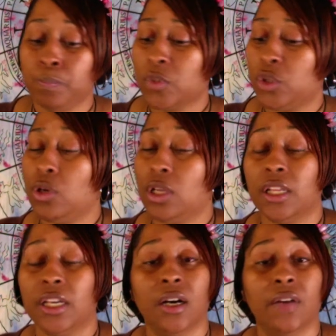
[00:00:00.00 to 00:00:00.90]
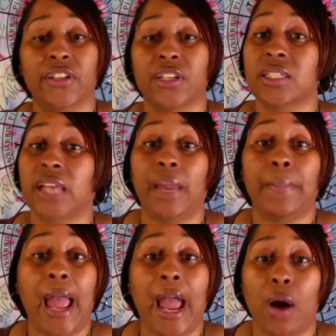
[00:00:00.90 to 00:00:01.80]
You can live in the same
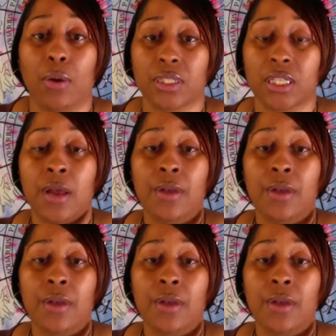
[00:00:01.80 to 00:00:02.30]
house.